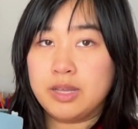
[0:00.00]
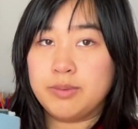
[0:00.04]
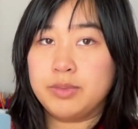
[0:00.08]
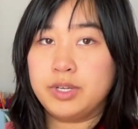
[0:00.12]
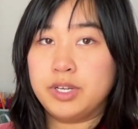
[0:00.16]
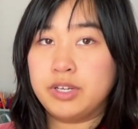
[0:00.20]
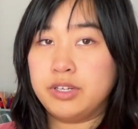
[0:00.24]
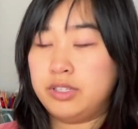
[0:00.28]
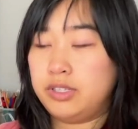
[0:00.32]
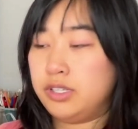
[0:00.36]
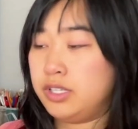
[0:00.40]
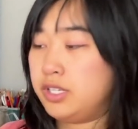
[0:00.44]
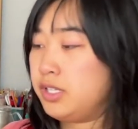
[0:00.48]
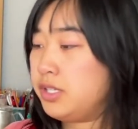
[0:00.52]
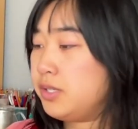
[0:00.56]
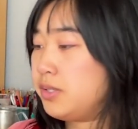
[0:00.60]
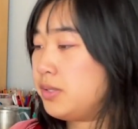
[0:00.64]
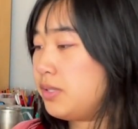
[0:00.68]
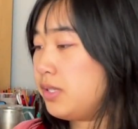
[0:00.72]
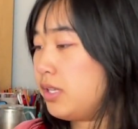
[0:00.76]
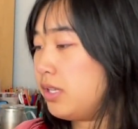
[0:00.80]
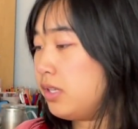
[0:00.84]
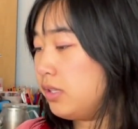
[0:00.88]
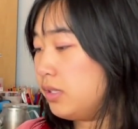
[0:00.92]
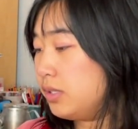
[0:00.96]
Currently
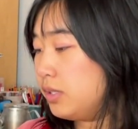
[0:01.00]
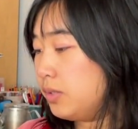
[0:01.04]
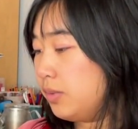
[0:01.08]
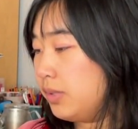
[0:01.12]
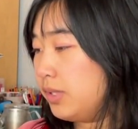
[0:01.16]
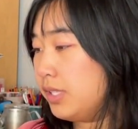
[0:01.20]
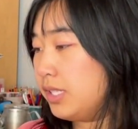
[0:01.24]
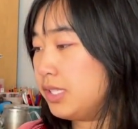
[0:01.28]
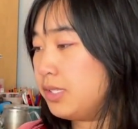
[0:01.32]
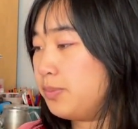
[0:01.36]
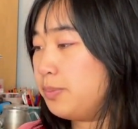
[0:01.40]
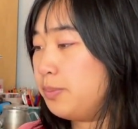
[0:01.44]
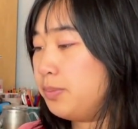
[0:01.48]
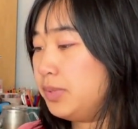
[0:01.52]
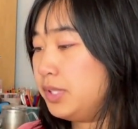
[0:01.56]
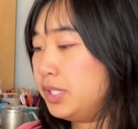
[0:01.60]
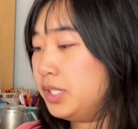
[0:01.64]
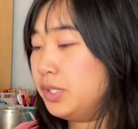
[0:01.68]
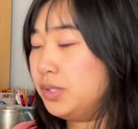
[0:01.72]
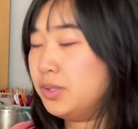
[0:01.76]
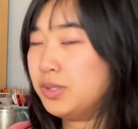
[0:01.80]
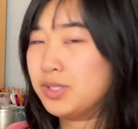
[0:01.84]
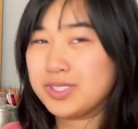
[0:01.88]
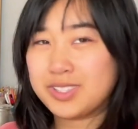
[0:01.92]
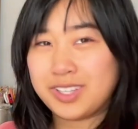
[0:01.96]
using this one, it's
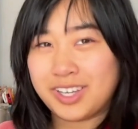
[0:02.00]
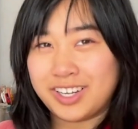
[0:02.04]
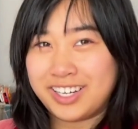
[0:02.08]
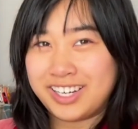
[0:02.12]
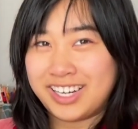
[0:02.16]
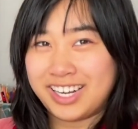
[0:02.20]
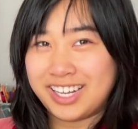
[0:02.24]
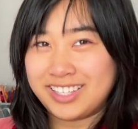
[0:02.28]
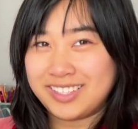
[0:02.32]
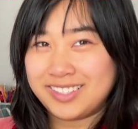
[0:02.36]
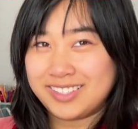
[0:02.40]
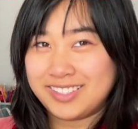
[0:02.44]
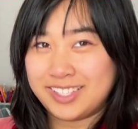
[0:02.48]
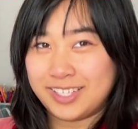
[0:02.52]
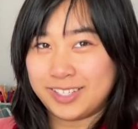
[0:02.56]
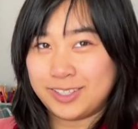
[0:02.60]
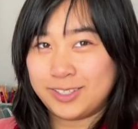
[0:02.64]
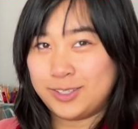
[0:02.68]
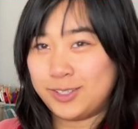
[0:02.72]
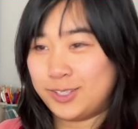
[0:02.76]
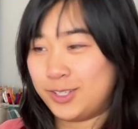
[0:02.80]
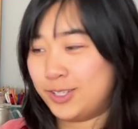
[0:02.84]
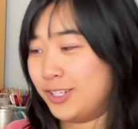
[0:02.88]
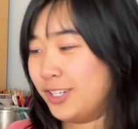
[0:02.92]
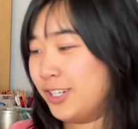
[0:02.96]
blue, it's got a nice
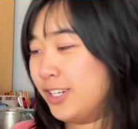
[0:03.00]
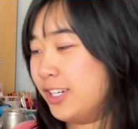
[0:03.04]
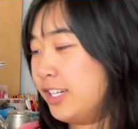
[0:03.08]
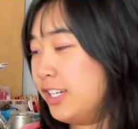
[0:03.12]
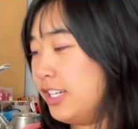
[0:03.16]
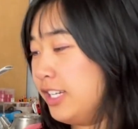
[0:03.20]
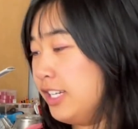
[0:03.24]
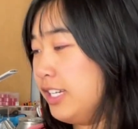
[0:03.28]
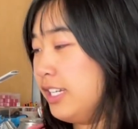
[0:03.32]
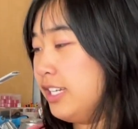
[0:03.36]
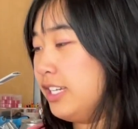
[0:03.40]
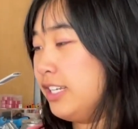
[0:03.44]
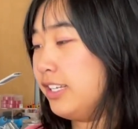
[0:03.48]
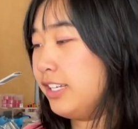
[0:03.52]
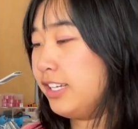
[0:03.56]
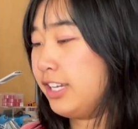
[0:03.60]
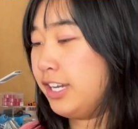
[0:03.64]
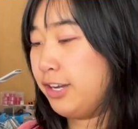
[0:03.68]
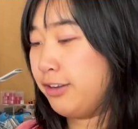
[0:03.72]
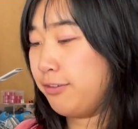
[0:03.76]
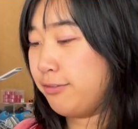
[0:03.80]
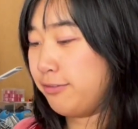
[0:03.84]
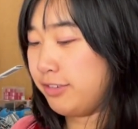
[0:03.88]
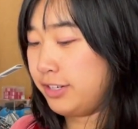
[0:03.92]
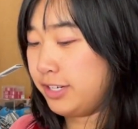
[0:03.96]
textured
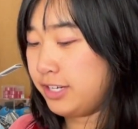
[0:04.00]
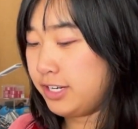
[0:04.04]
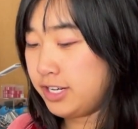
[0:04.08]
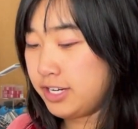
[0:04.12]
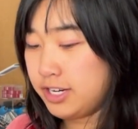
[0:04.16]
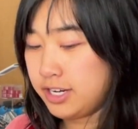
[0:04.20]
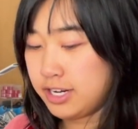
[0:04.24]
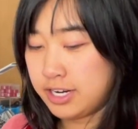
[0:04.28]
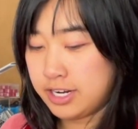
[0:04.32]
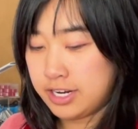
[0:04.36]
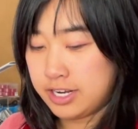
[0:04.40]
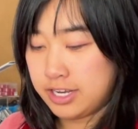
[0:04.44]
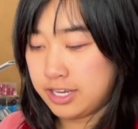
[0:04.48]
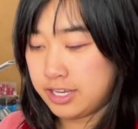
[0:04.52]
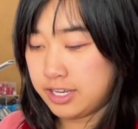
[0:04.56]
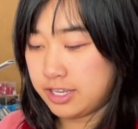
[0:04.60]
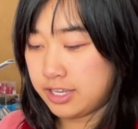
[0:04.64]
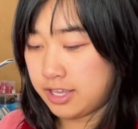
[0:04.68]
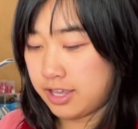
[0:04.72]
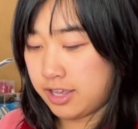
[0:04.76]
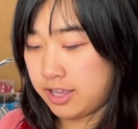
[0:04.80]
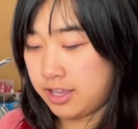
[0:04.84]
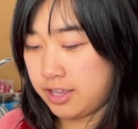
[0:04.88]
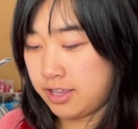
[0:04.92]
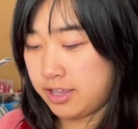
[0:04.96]
cover,
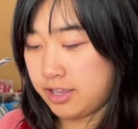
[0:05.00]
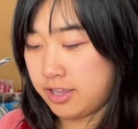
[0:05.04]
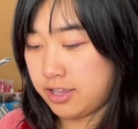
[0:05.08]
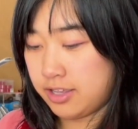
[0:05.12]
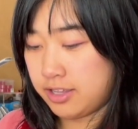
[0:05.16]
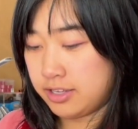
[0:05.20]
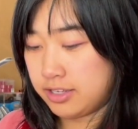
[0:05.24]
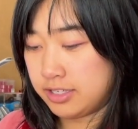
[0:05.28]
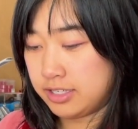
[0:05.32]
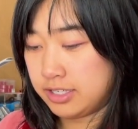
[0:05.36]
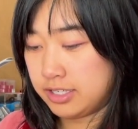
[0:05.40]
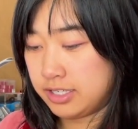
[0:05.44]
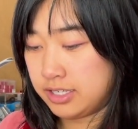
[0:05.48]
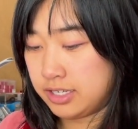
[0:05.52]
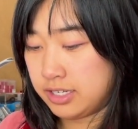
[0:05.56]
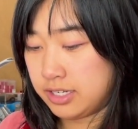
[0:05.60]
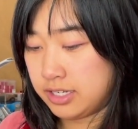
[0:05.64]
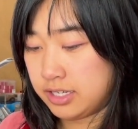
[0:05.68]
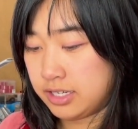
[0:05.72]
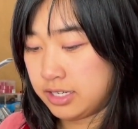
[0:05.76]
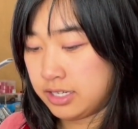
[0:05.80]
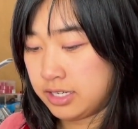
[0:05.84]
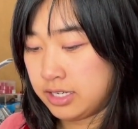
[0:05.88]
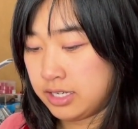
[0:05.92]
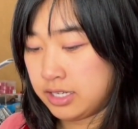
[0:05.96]
and
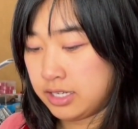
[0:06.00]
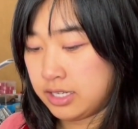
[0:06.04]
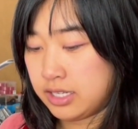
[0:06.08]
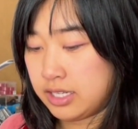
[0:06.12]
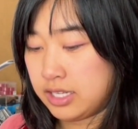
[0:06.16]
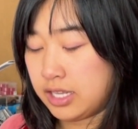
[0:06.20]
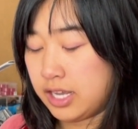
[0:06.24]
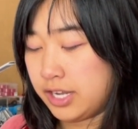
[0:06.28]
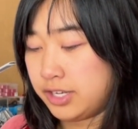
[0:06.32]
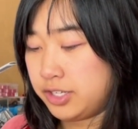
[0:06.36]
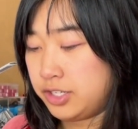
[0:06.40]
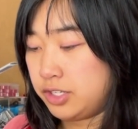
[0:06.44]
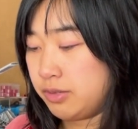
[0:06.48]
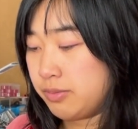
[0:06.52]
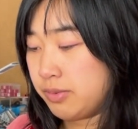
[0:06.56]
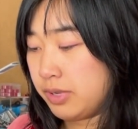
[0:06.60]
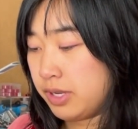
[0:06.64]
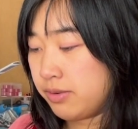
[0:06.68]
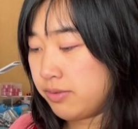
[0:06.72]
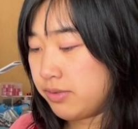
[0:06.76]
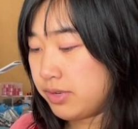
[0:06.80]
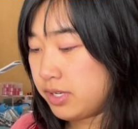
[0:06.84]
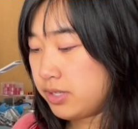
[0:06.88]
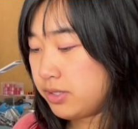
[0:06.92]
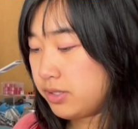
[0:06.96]
I do my
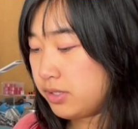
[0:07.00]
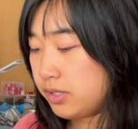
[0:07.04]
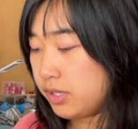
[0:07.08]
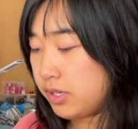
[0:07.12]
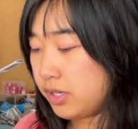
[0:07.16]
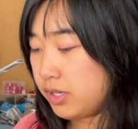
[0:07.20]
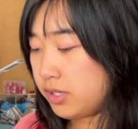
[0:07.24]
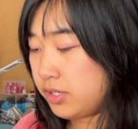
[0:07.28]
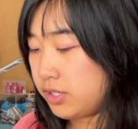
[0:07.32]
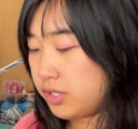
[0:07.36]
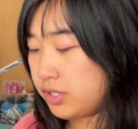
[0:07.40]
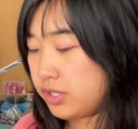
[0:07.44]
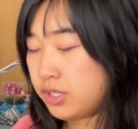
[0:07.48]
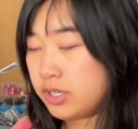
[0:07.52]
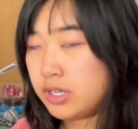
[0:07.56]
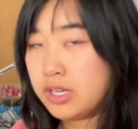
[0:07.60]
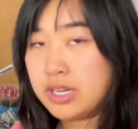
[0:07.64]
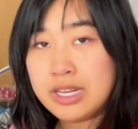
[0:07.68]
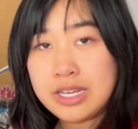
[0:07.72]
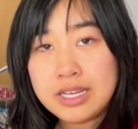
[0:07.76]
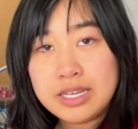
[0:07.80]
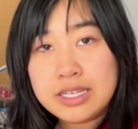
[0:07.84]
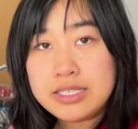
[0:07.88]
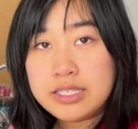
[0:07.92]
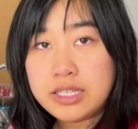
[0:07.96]
research,
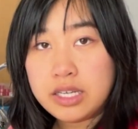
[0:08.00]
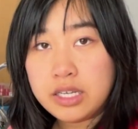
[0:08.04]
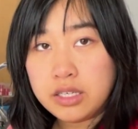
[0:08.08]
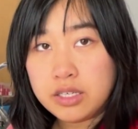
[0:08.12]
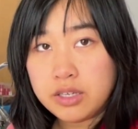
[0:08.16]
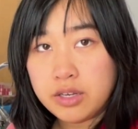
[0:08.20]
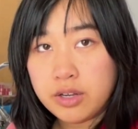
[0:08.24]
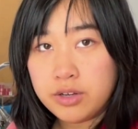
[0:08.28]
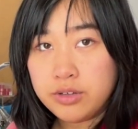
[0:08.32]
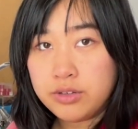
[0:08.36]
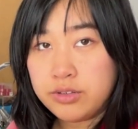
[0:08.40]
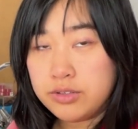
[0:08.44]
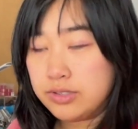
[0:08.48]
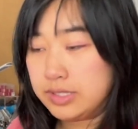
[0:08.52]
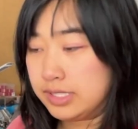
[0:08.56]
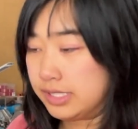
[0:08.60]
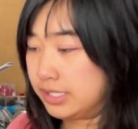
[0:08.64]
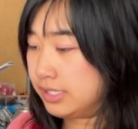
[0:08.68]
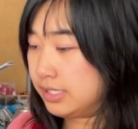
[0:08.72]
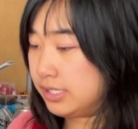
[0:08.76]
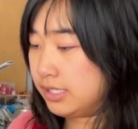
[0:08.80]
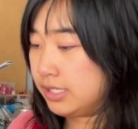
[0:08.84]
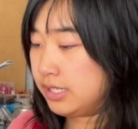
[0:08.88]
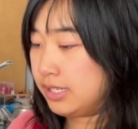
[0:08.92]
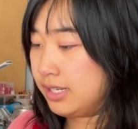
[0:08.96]
take
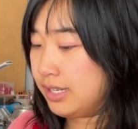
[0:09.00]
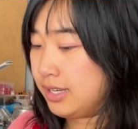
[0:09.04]
notes,